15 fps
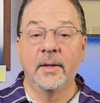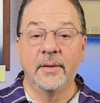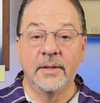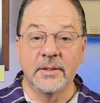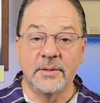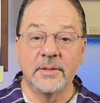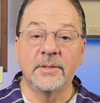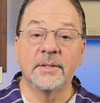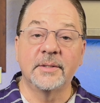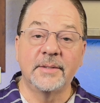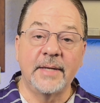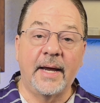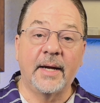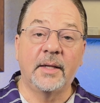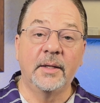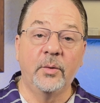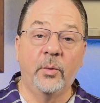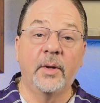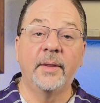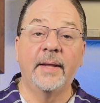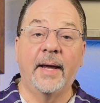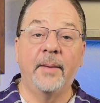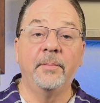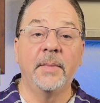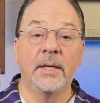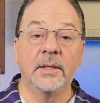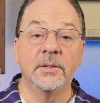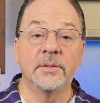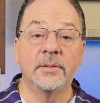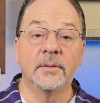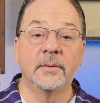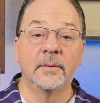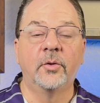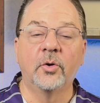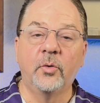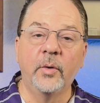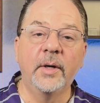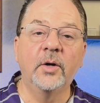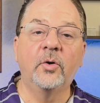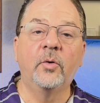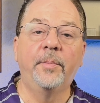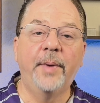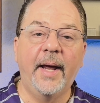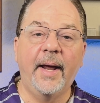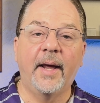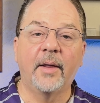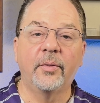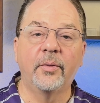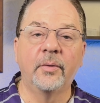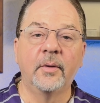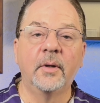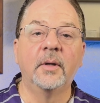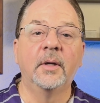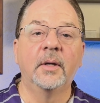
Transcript: This is exactly what that means. The critical path